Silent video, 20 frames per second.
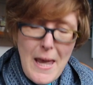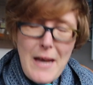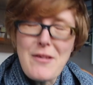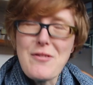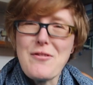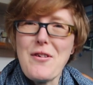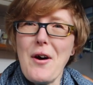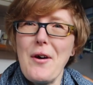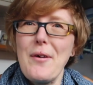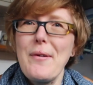
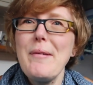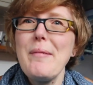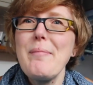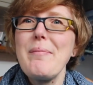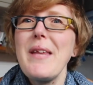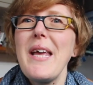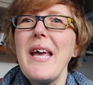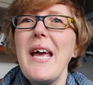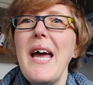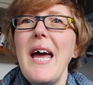So,
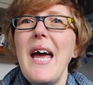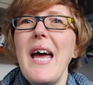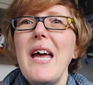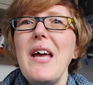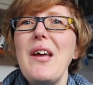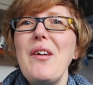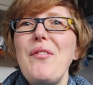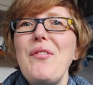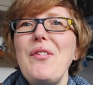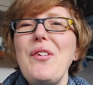
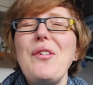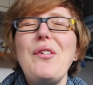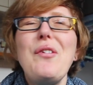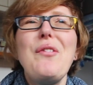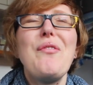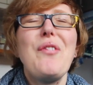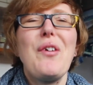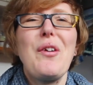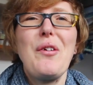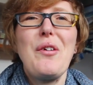if you
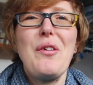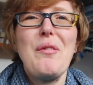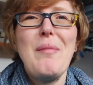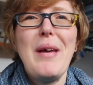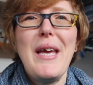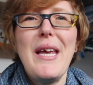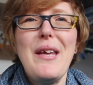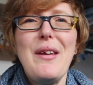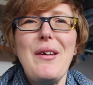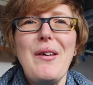follow
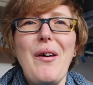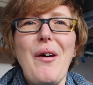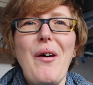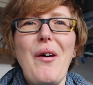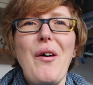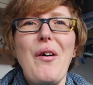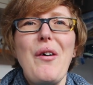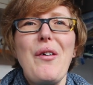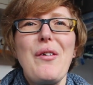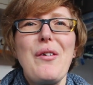me
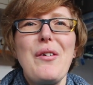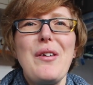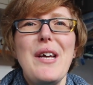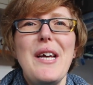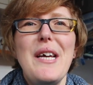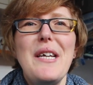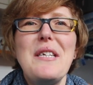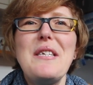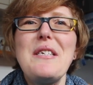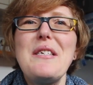on
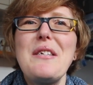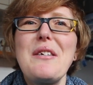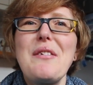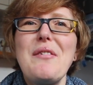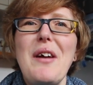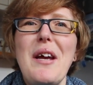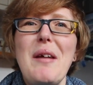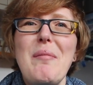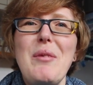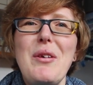
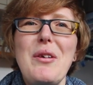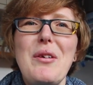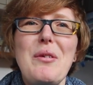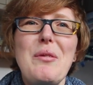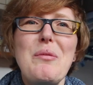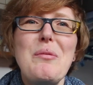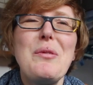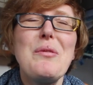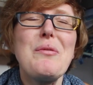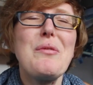Instagram,
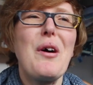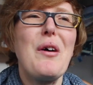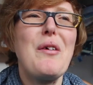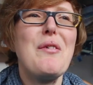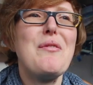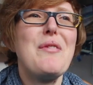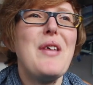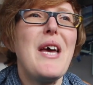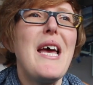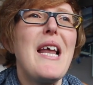you will
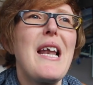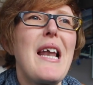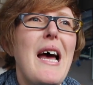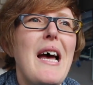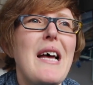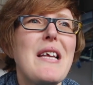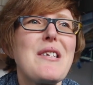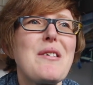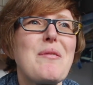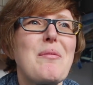know that
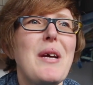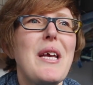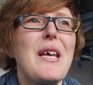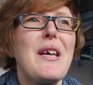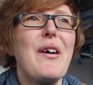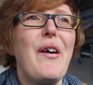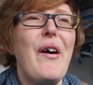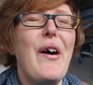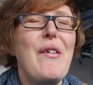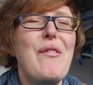last
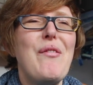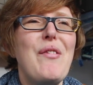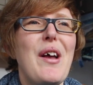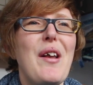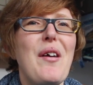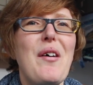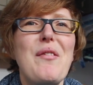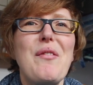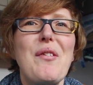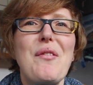week I
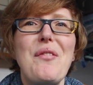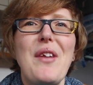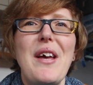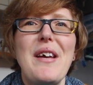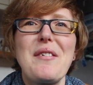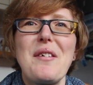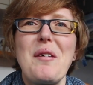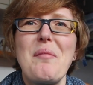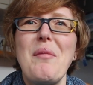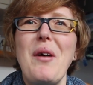fell over
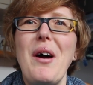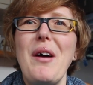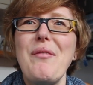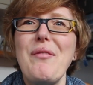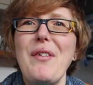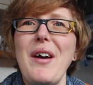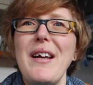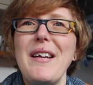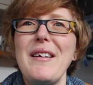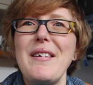flat on my
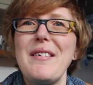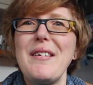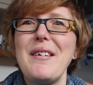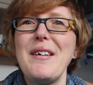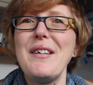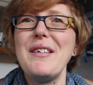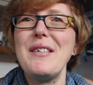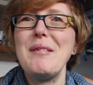face.